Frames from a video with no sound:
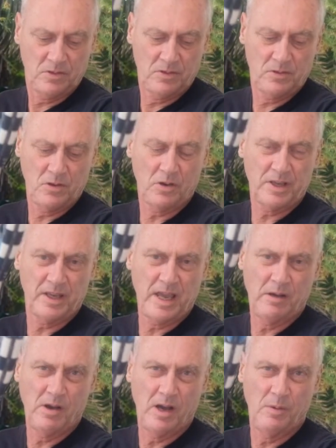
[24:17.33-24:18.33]
cocking
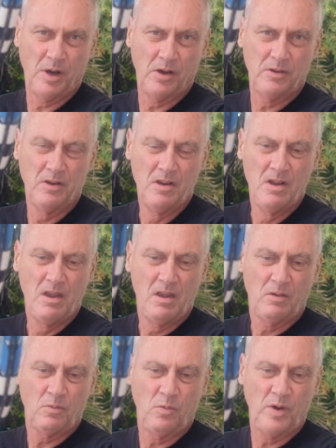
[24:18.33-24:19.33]
our elbow,
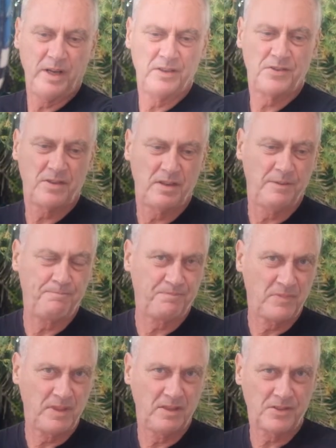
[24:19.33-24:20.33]
whereas
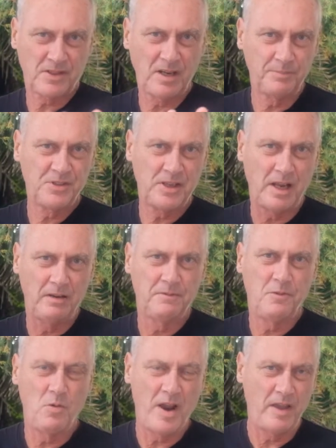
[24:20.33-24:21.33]
this club standard
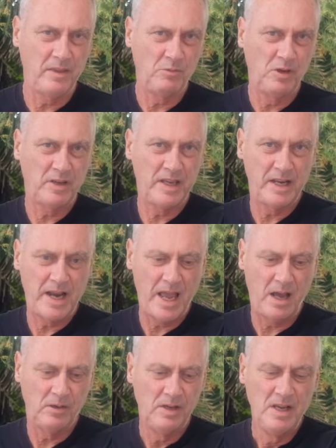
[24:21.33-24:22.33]
forehand that we're looking at
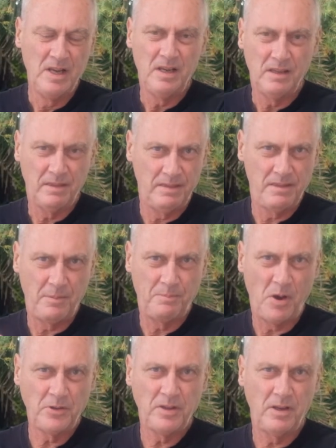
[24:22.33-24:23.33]
now, both
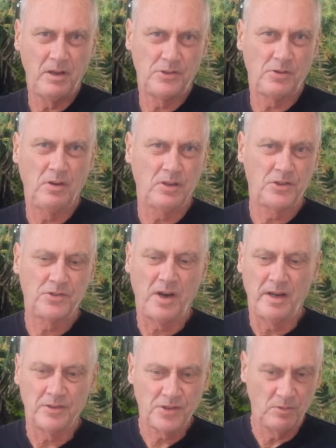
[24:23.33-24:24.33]
of those are a lot
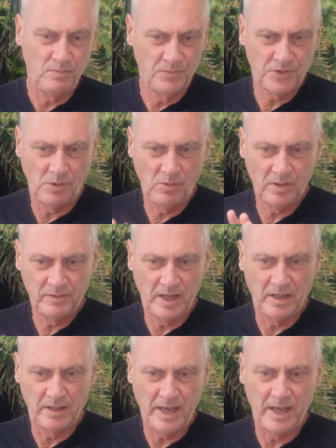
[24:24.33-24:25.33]
straighter. So what I've
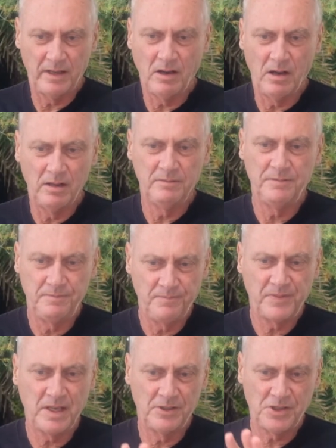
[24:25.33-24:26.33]
done on that, I've
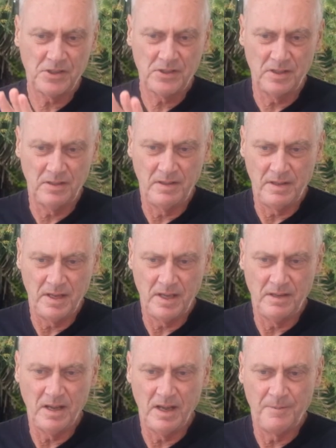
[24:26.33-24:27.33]
adjusted
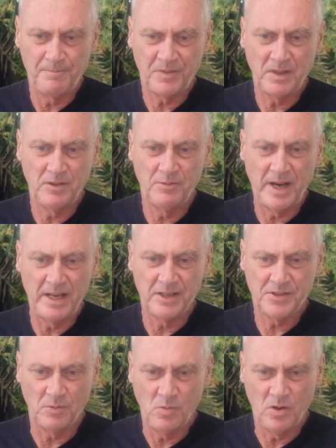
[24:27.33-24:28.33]
the
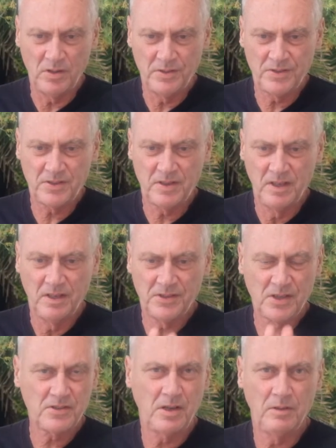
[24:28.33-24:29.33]
radius. It was
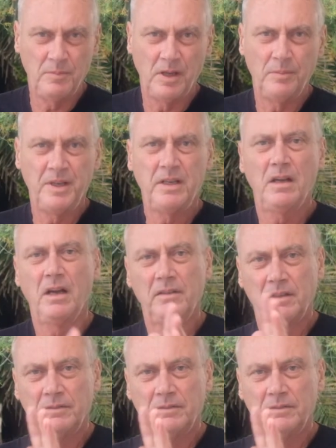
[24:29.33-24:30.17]
600 millimeter, and I've